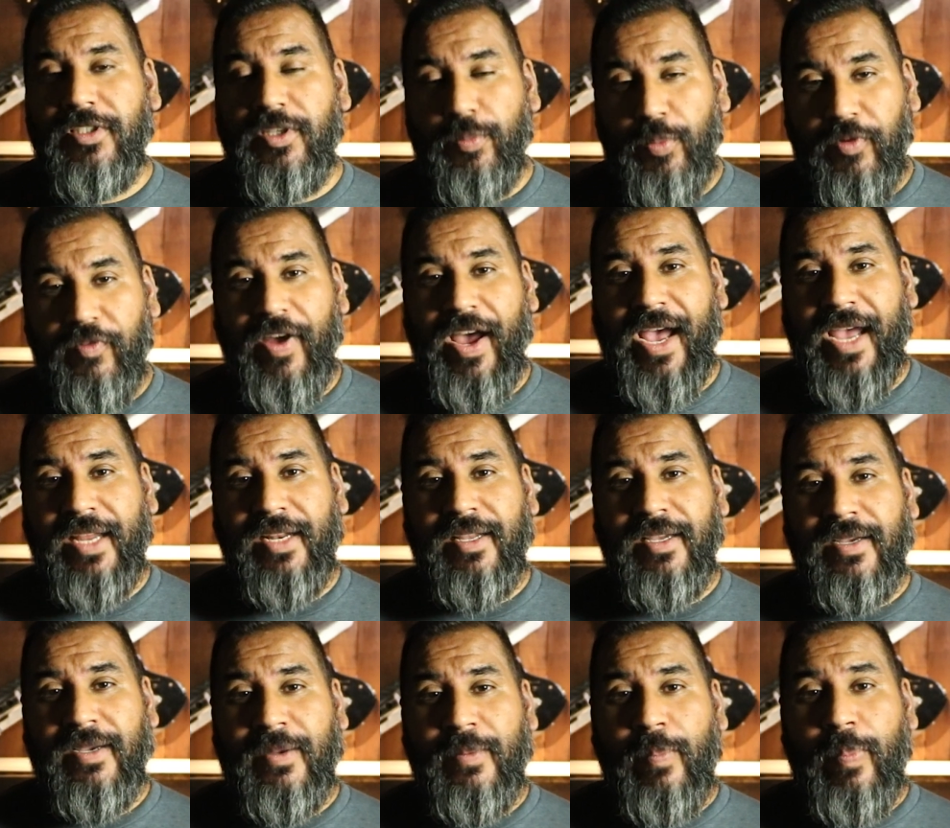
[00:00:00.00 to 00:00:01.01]
to provide
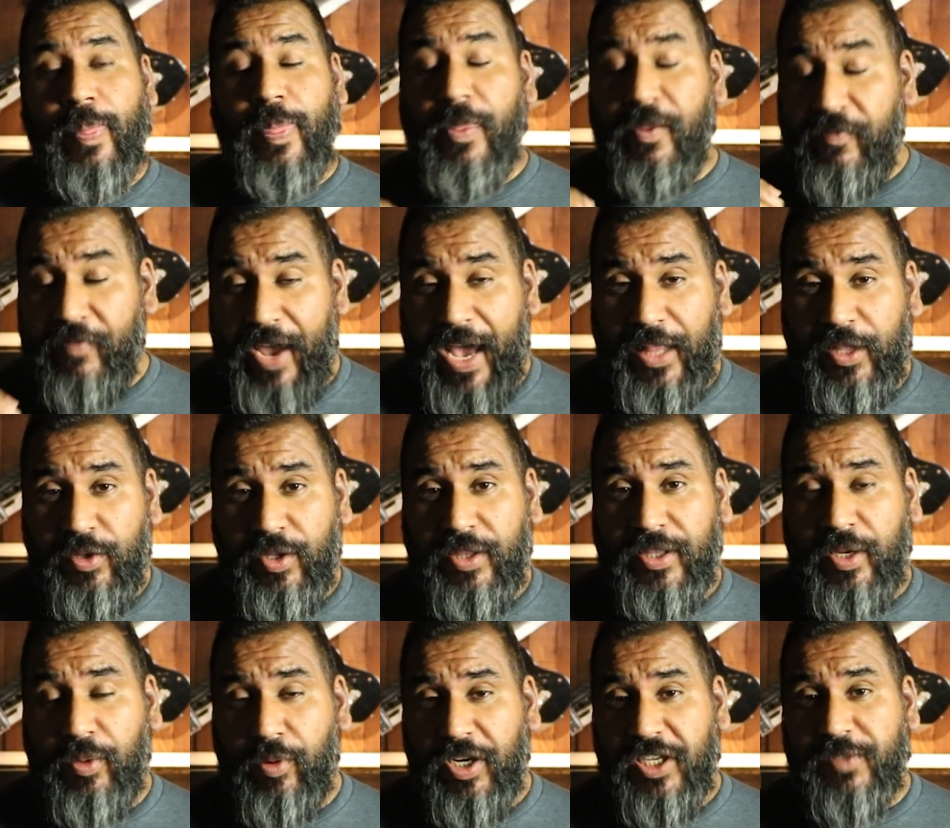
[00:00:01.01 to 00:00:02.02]
the value that
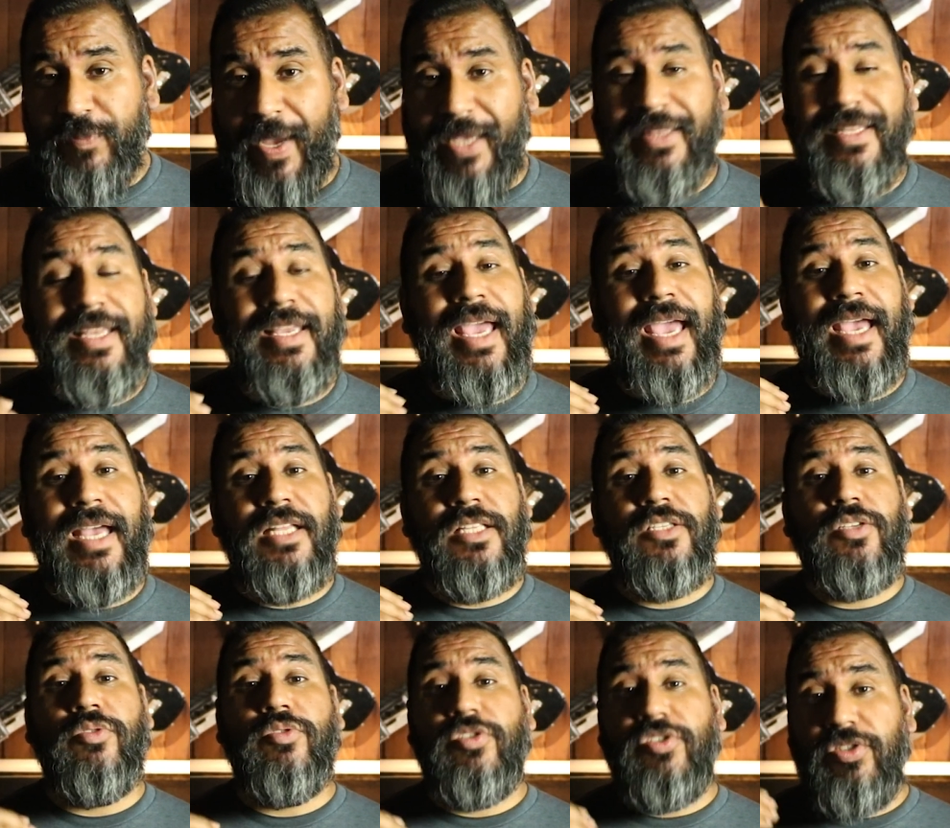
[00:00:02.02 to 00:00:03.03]
they were expecting and
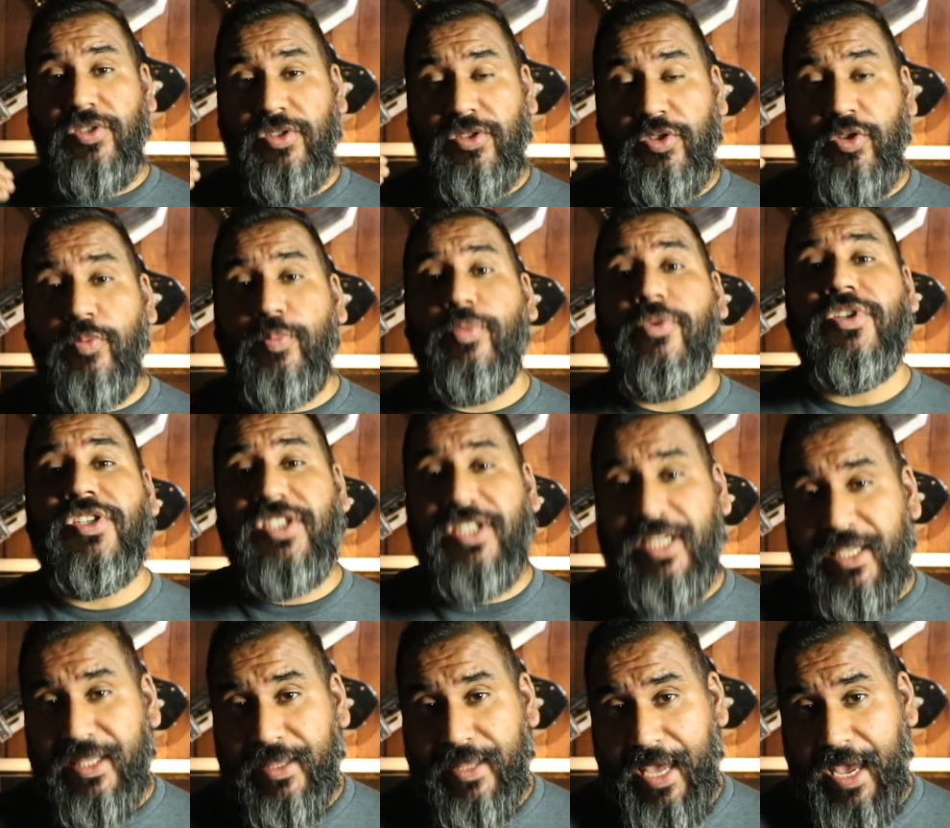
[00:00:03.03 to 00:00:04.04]
to
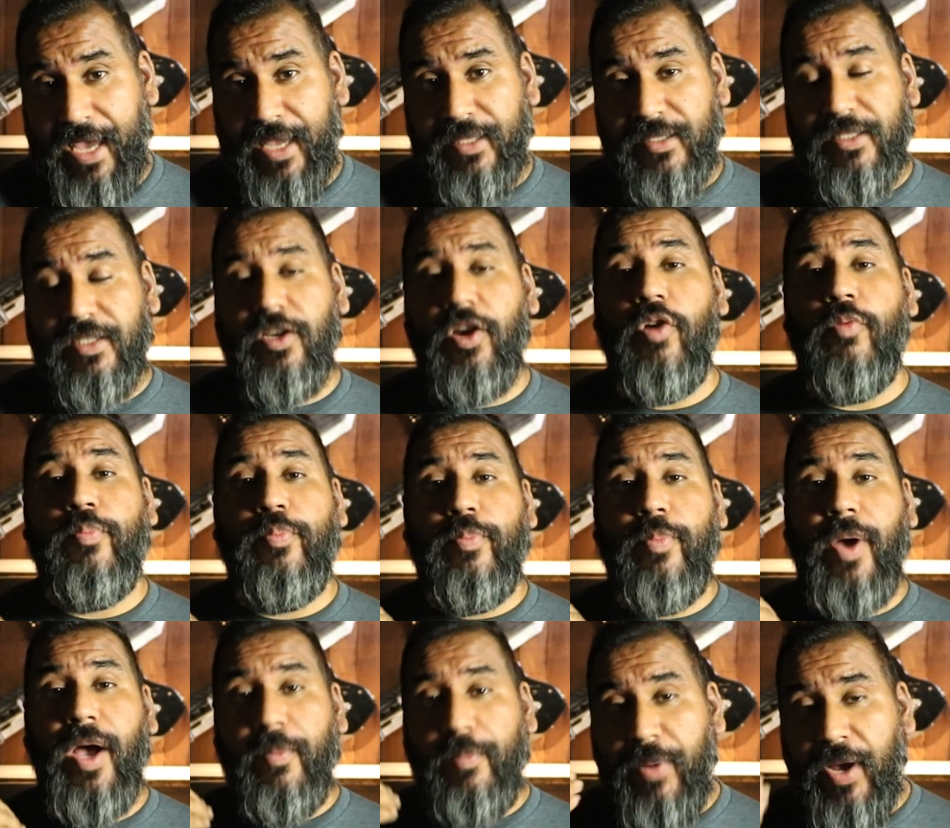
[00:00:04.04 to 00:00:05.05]
supersede that, to go
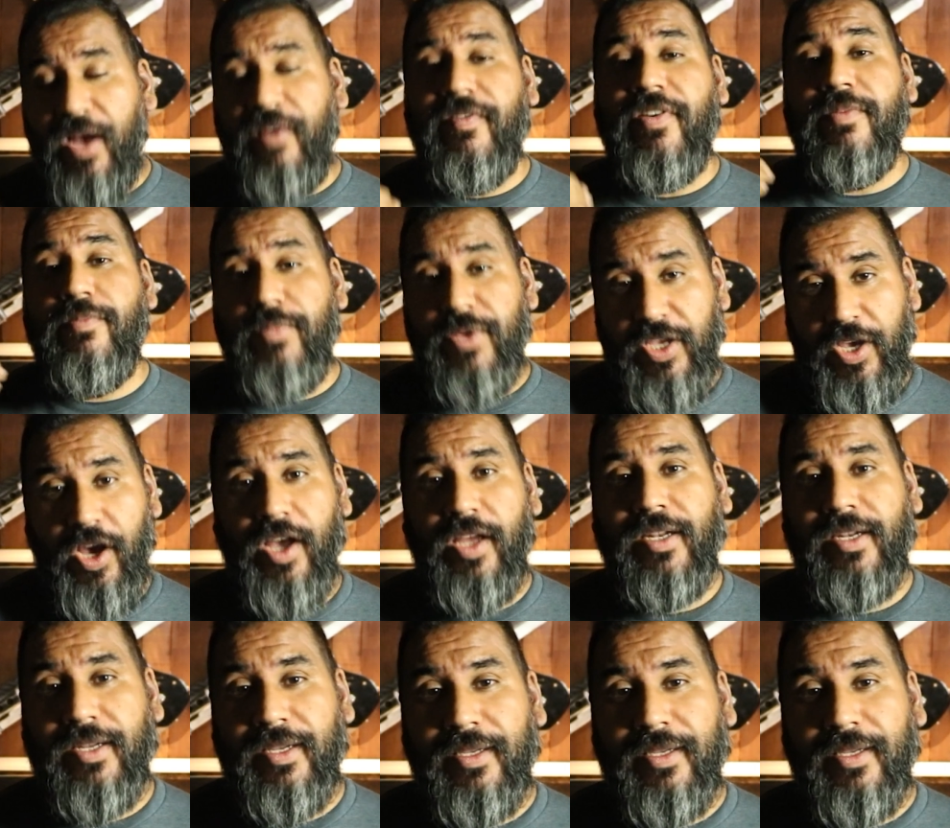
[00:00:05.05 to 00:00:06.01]
above and beyond.